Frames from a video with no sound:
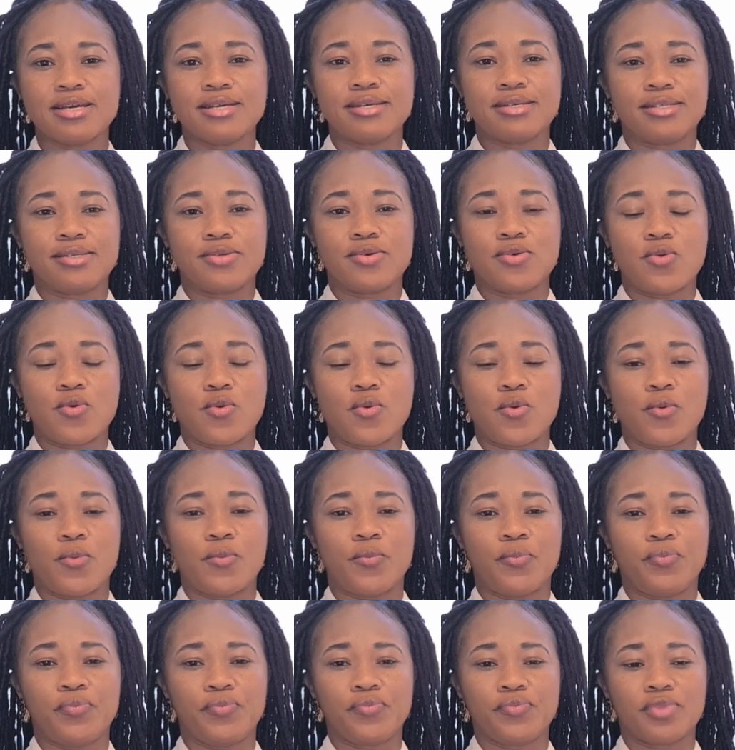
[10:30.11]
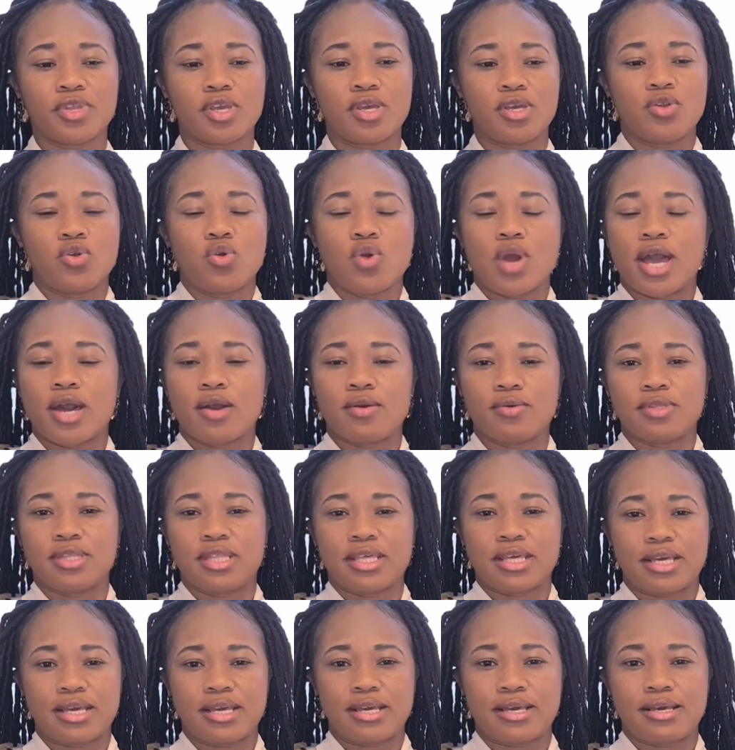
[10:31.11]
So, you know,
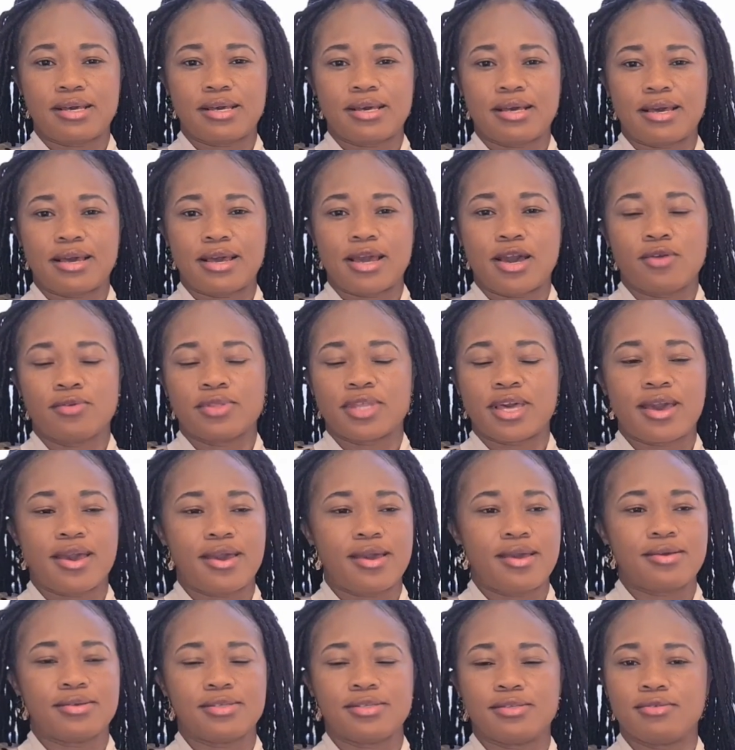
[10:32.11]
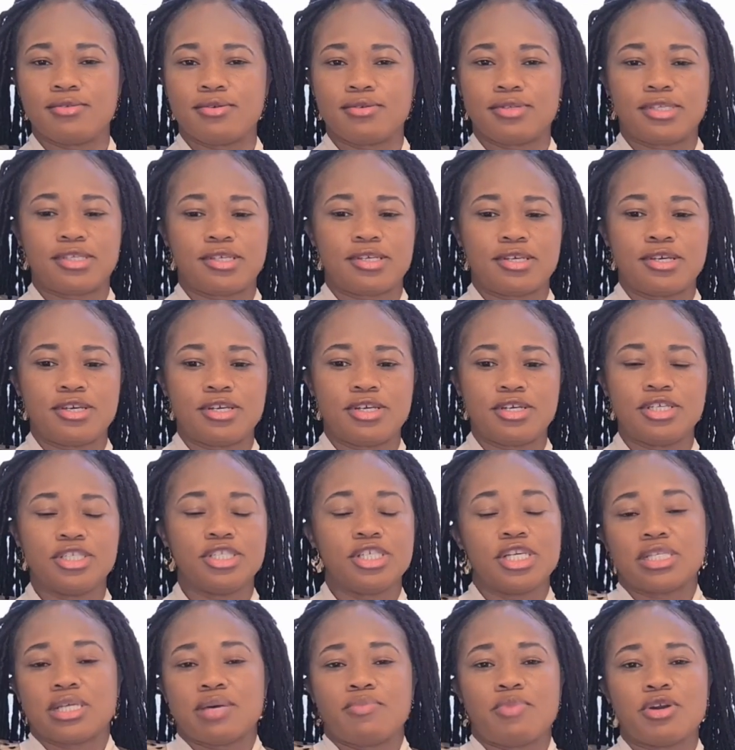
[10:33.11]
healthcare is not
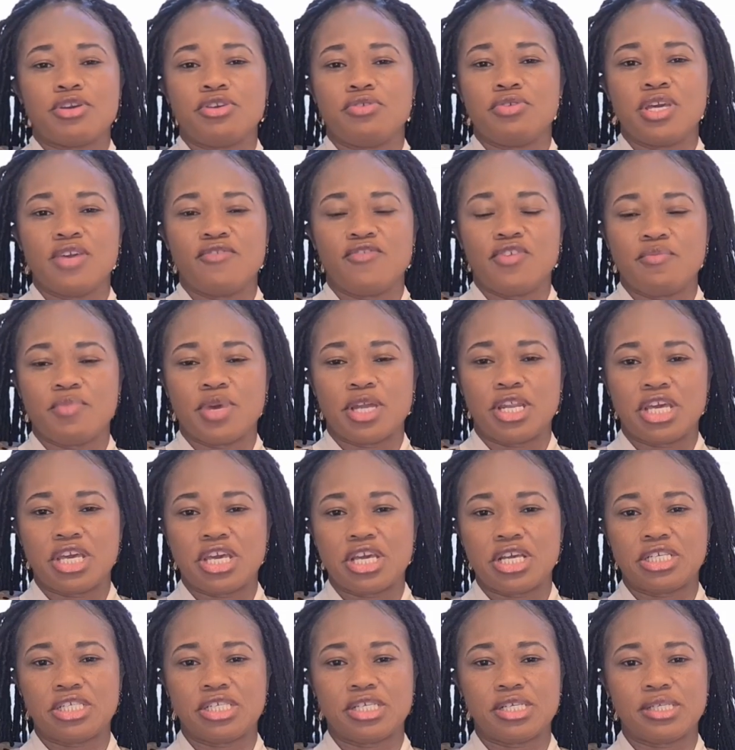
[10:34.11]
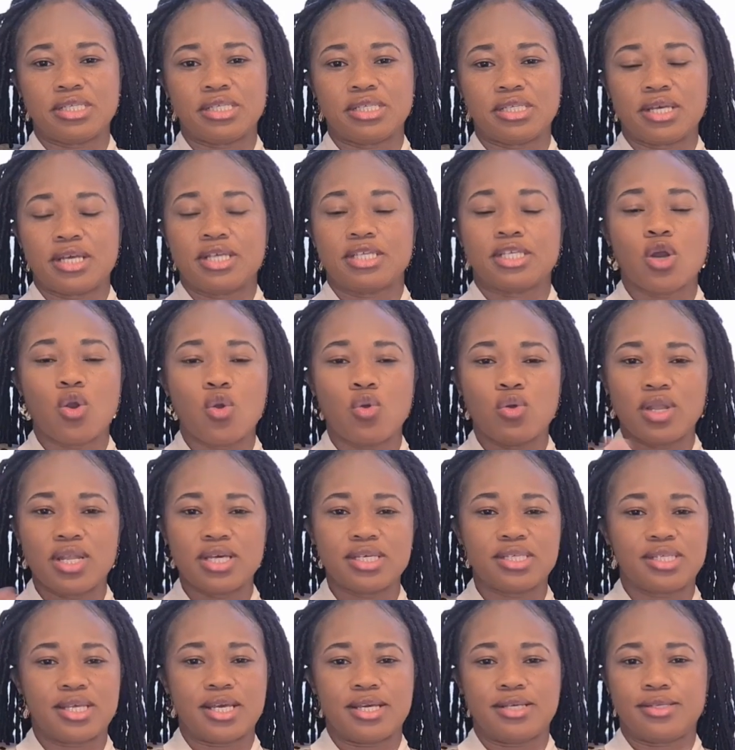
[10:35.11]
just about you giving medications. It's
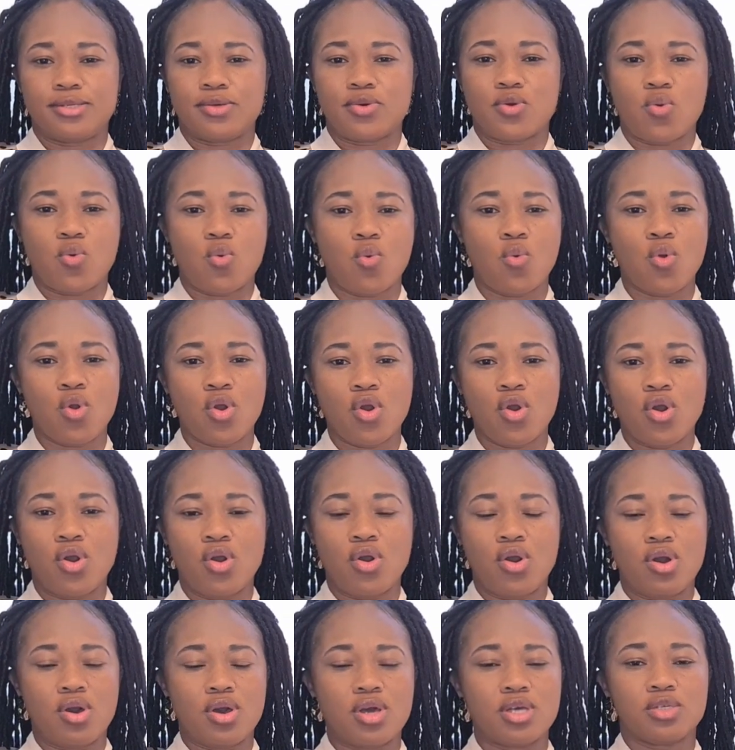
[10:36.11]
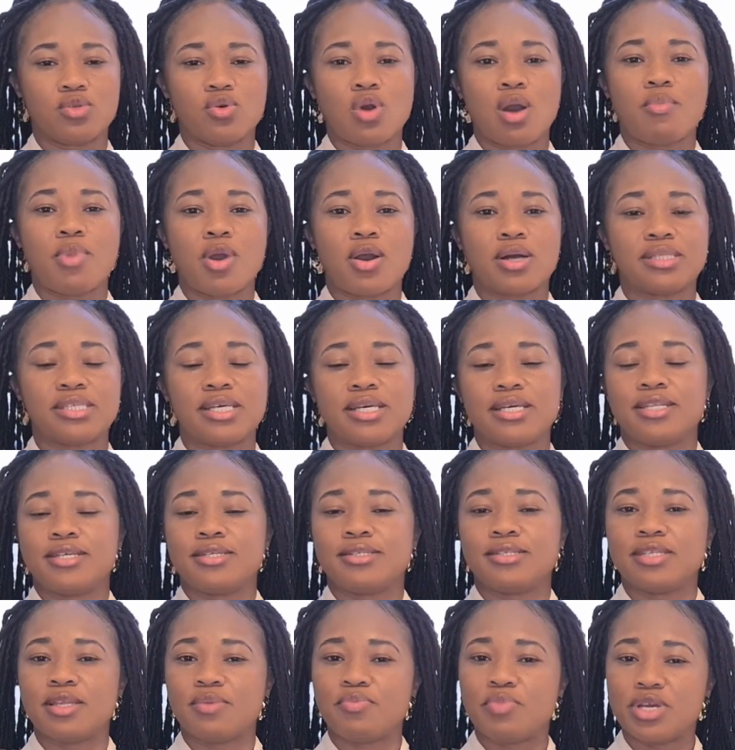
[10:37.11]
holistic. So it's not about attending
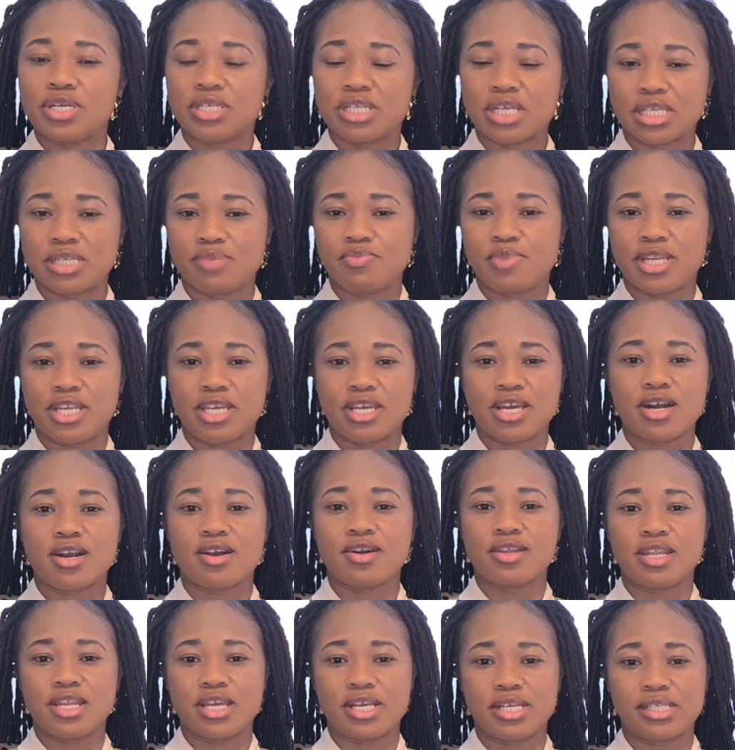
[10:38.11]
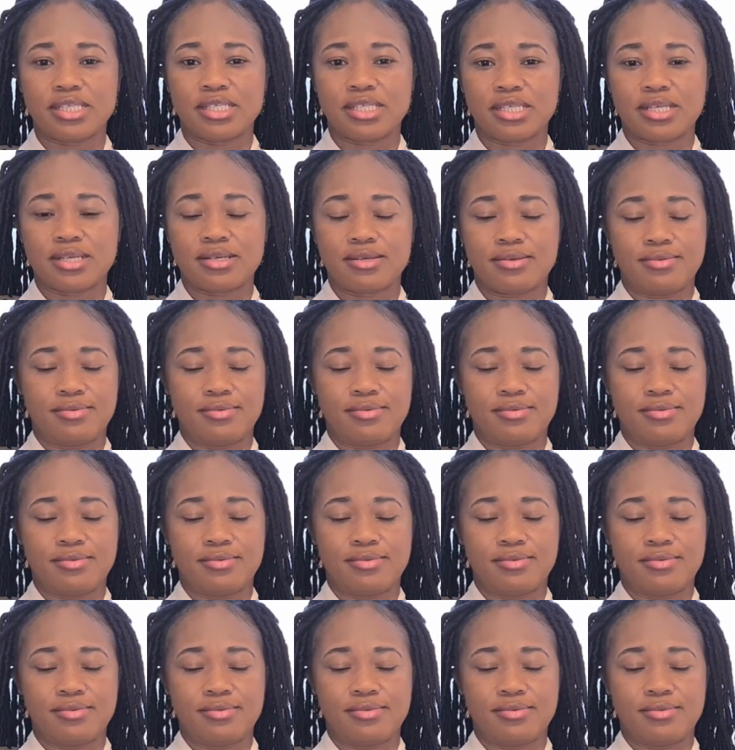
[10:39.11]
to the patient's medical needs.